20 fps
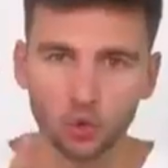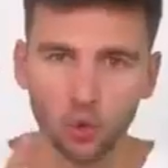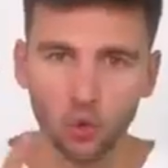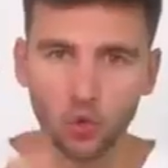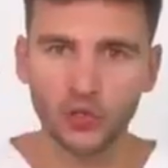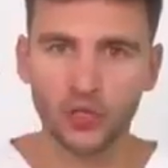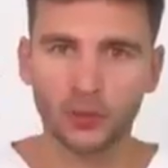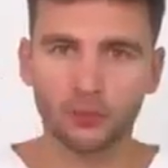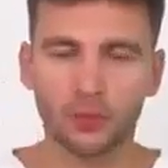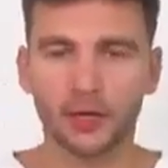in the
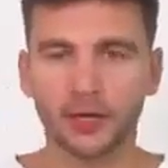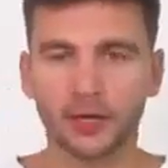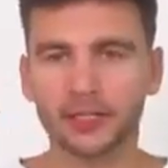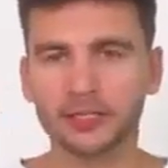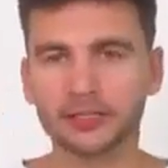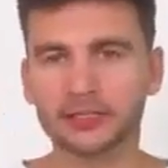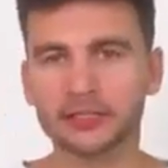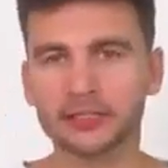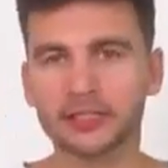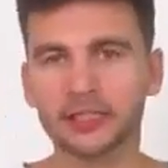facial
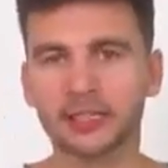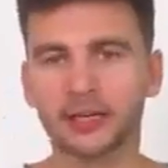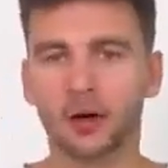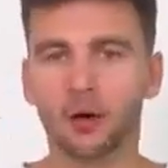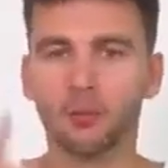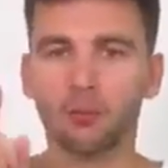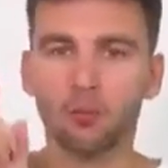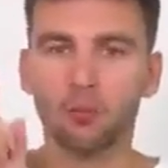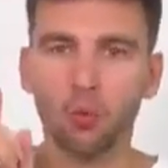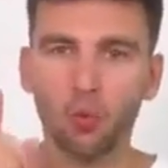skull.
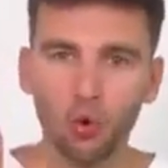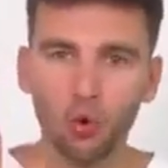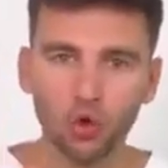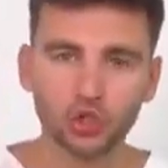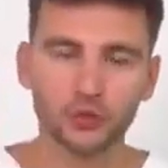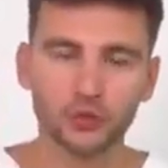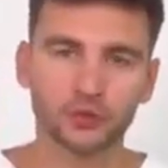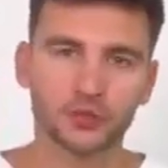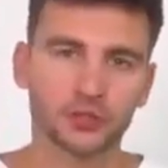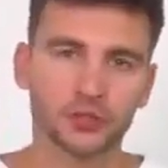
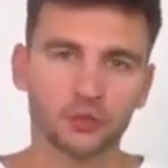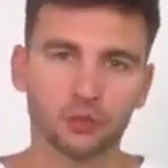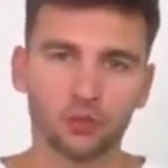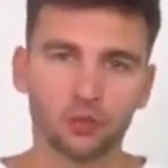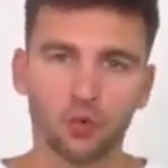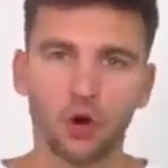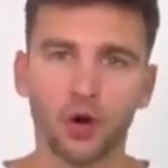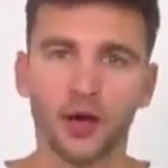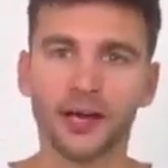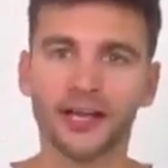And
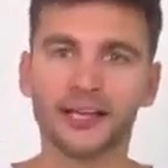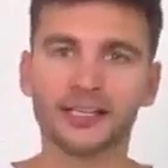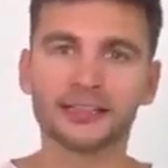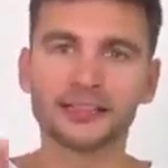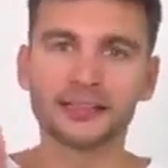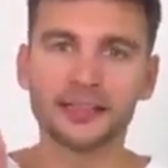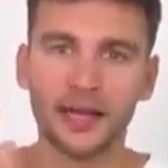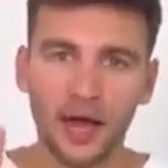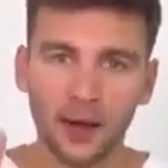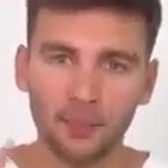these
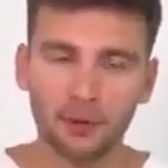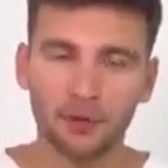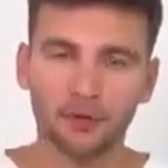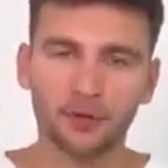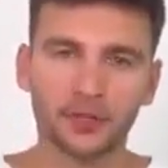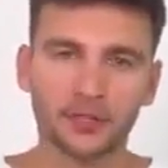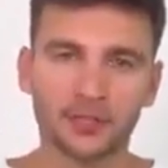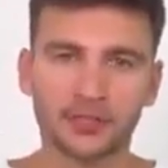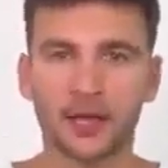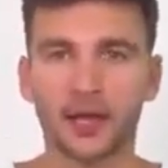are
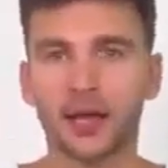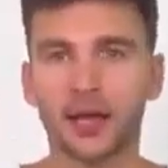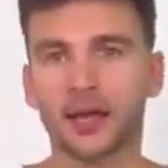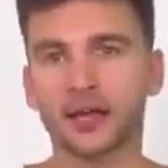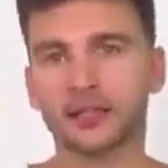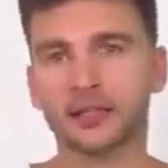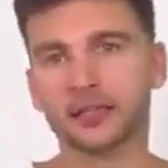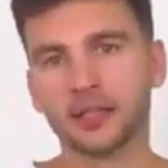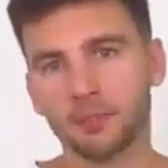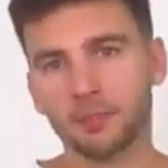the
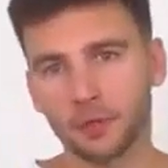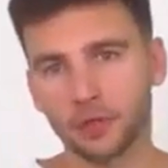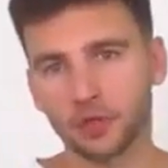areas where the